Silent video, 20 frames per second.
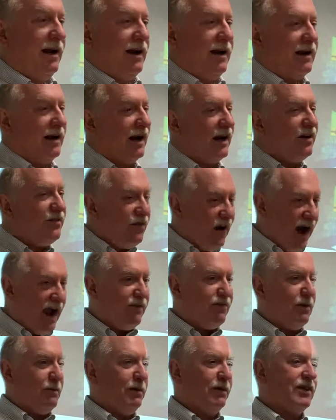
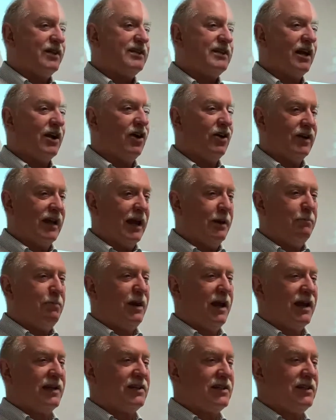95, we built this thing called
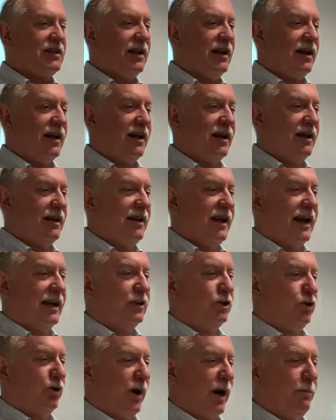
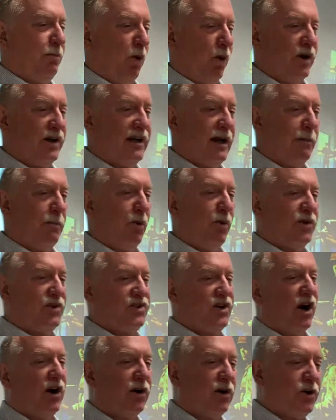NPSnet Treadport demo with
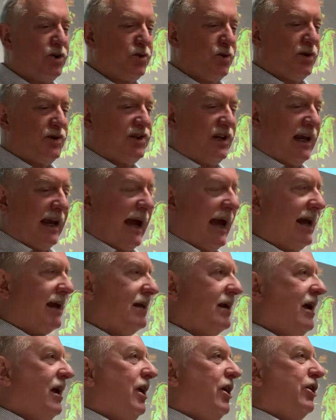Sarcos once
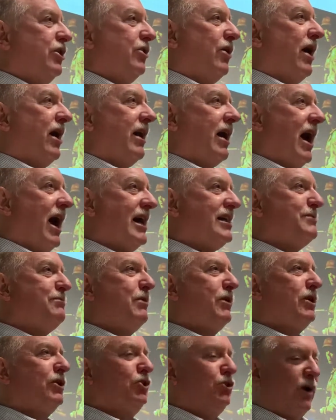again. You're on a
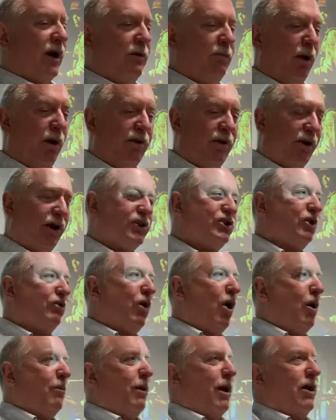hospital treadmill, there is a
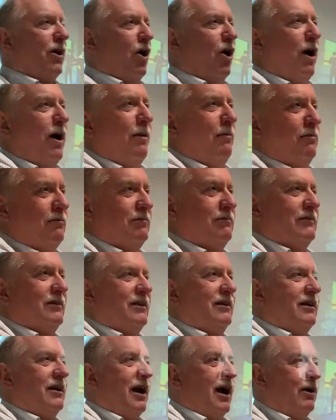robot
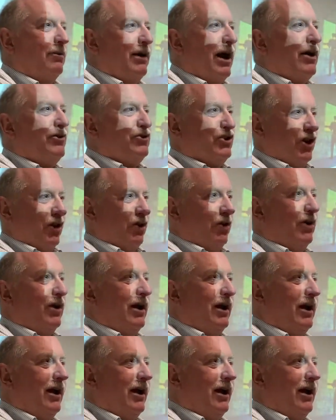arm around you.